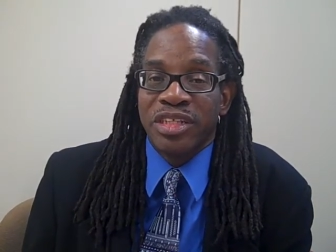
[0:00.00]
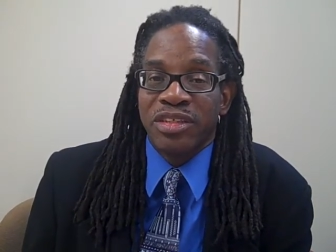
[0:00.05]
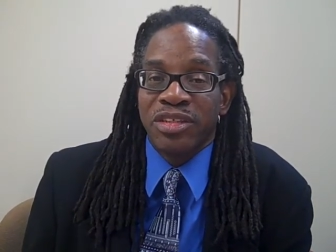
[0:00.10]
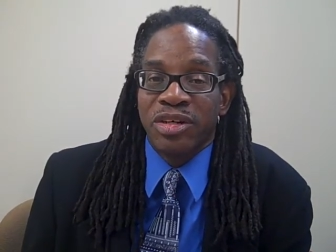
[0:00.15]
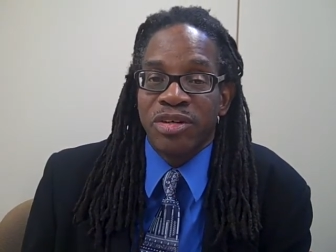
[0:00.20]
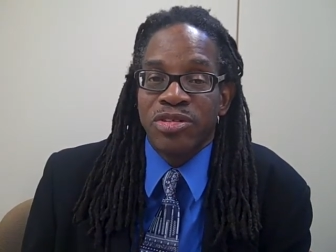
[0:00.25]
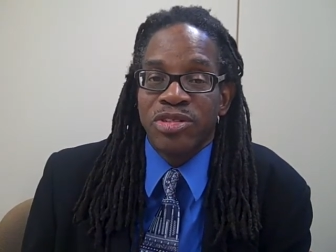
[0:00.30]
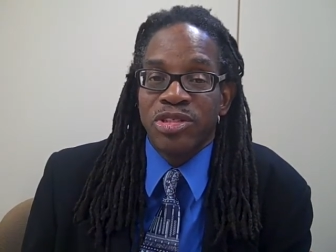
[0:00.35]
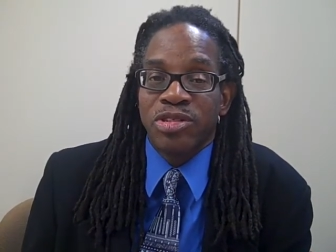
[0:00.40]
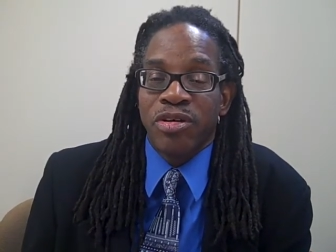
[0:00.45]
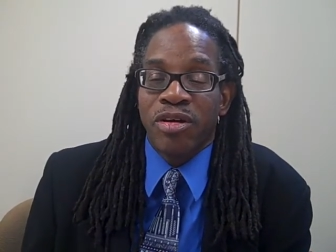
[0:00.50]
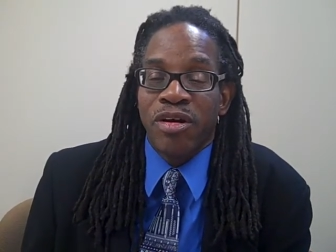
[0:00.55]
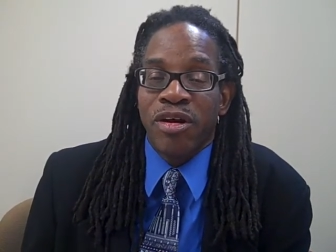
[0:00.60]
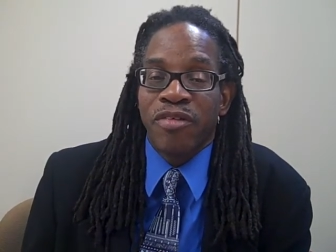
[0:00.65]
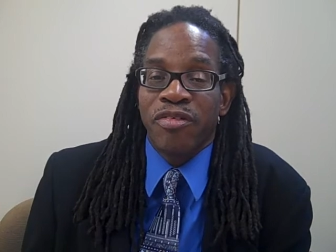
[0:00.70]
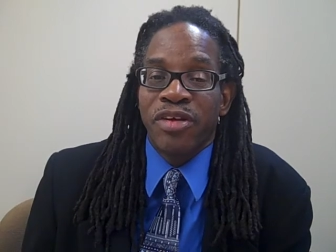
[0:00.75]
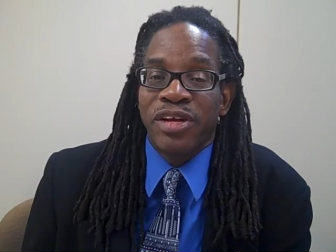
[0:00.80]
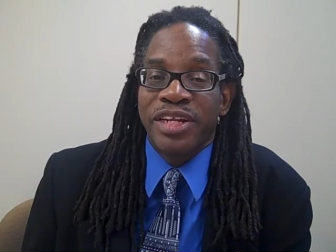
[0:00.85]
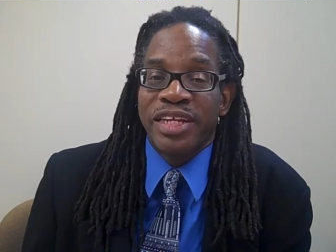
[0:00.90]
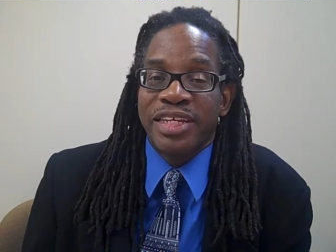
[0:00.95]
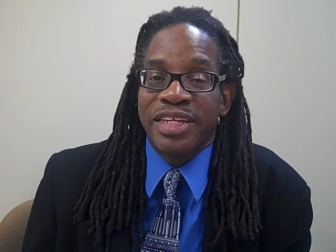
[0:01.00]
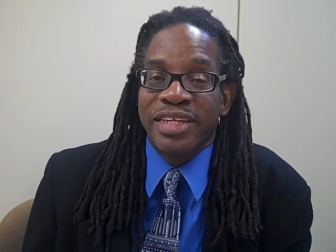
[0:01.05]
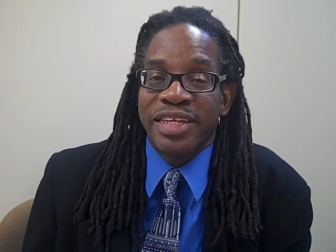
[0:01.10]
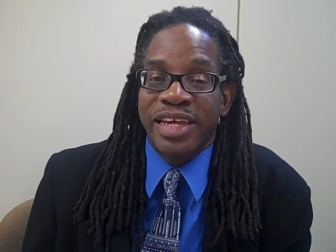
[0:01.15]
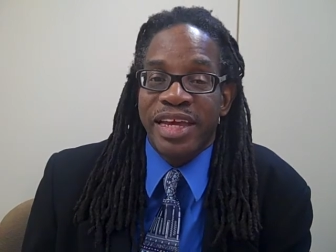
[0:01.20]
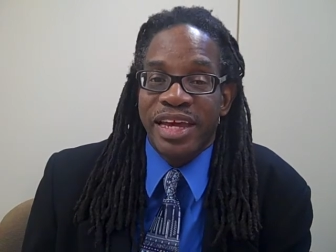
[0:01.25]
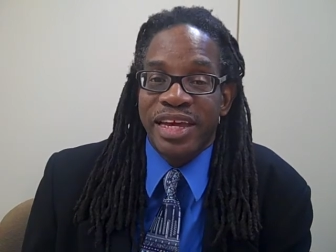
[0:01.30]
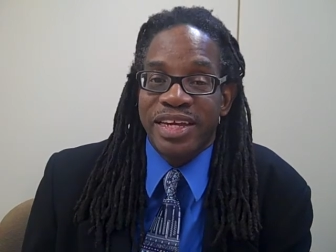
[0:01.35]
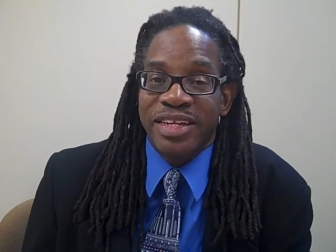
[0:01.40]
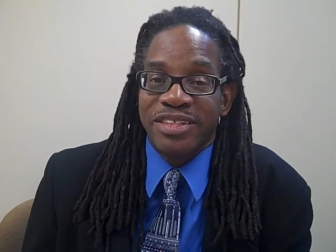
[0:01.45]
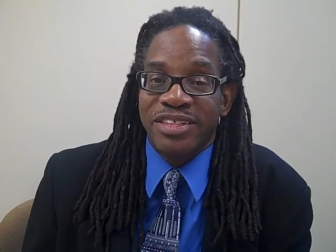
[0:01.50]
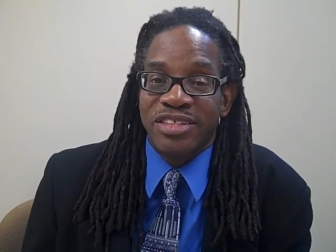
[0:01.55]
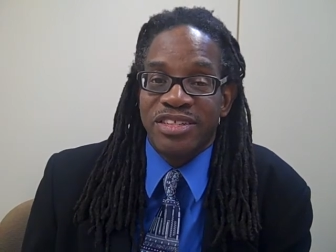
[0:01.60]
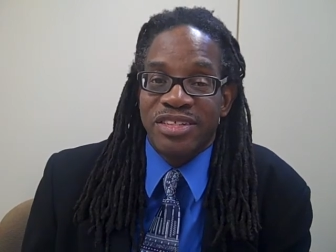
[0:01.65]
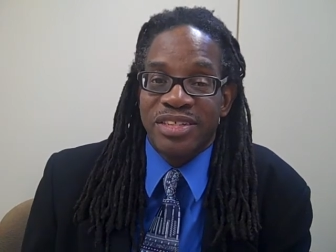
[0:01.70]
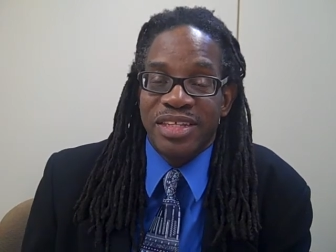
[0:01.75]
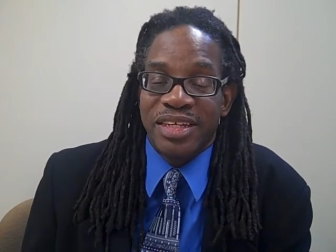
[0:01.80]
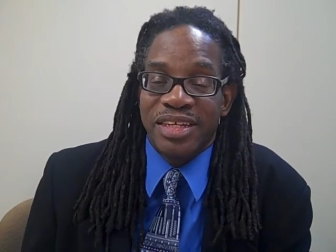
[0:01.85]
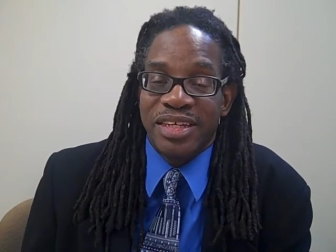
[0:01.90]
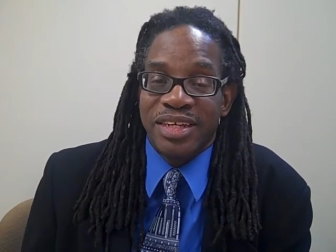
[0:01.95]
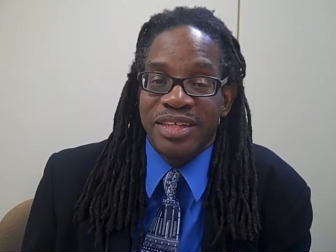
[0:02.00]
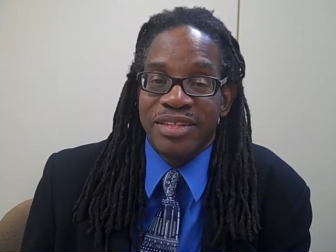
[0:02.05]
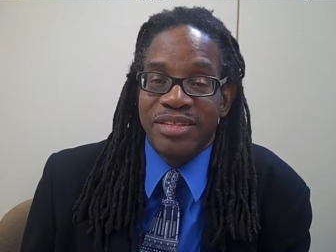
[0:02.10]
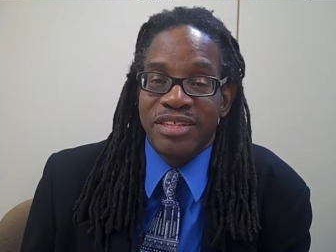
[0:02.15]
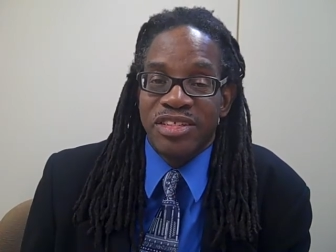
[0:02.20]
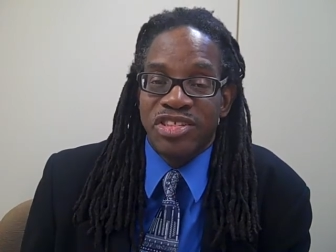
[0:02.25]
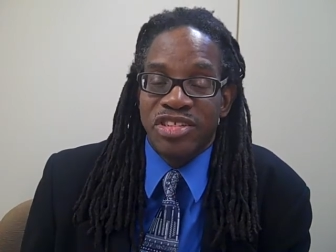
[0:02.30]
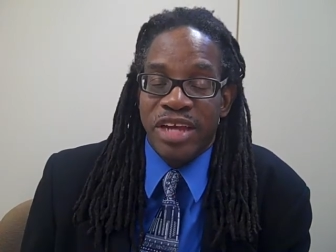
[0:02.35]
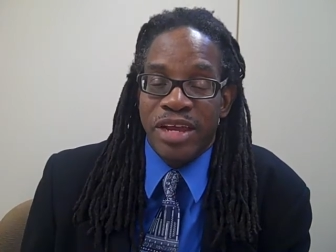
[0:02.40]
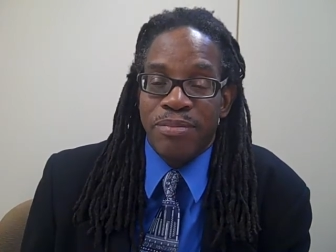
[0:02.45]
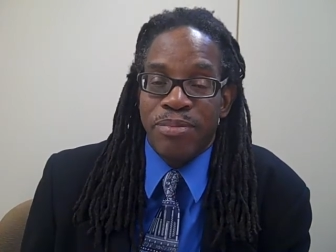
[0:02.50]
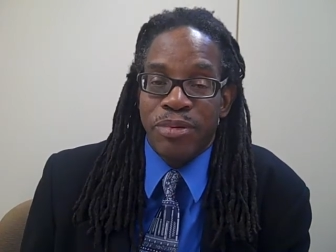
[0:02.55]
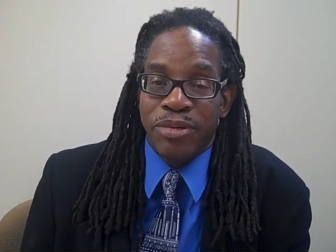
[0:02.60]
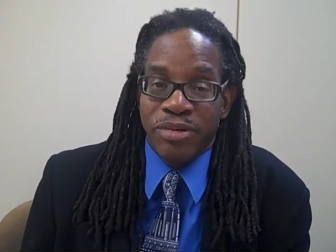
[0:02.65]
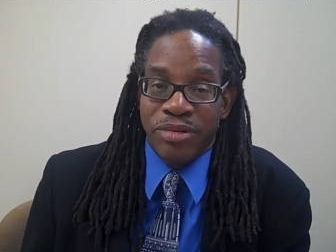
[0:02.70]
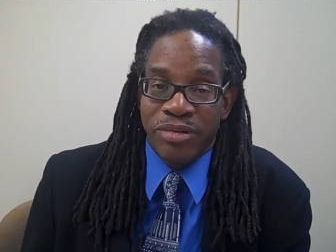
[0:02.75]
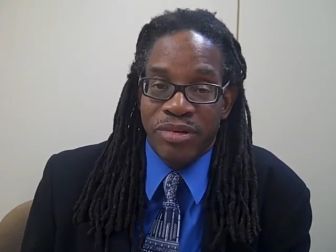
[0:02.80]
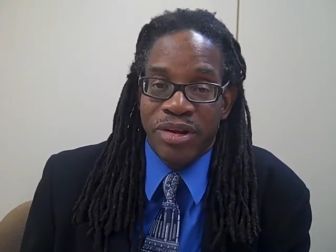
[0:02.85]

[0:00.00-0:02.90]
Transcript: those who are already engaged in the JAPER